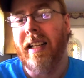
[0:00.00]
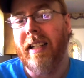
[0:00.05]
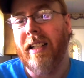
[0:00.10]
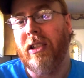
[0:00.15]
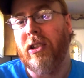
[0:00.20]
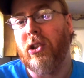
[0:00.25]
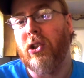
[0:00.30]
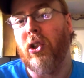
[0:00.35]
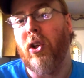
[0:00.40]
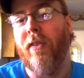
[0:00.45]

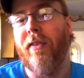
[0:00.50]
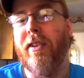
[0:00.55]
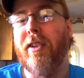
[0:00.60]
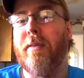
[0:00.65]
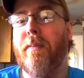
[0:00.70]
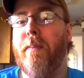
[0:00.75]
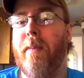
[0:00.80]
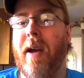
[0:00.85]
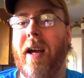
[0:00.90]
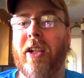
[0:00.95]

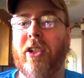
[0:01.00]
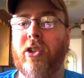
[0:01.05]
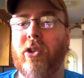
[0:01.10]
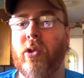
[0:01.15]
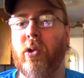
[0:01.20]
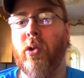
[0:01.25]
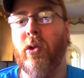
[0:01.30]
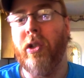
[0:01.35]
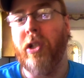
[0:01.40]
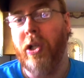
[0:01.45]
surface
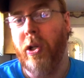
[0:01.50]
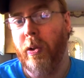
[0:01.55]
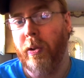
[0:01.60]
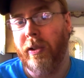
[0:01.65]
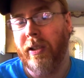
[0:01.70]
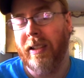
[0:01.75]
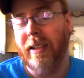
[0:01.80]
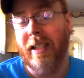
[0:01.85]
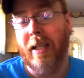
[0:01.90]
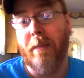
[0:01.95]
magical
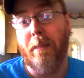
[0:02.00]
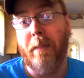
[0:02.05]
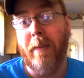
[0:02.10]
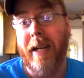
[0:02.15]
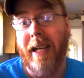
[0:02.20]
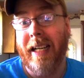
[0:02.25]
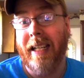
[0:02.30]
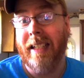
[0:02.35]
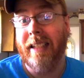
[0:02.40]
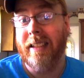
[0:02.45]
uses and
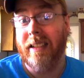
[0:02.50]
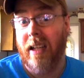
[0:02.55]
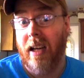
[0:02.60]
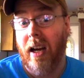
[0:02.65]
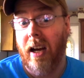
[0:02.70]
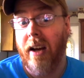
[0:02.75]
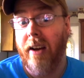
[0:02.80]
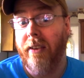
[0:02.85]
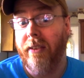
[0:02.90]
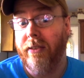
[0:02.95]
meanings
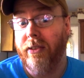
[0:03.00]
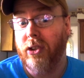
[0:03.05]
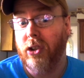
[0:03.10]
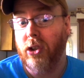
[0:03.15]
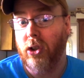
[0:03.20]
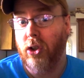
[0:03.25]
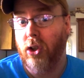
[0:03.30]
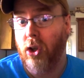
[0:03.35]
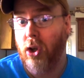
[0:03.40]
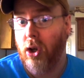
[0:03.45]
of
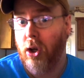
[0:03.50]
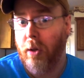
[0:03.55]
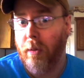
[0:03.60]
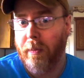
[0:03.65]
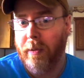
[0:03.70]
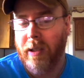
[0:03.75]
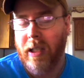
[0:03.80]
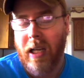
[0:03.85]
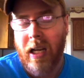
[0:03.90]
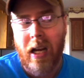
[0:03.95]
certain
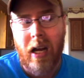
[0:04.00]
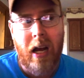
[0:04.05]
herbs.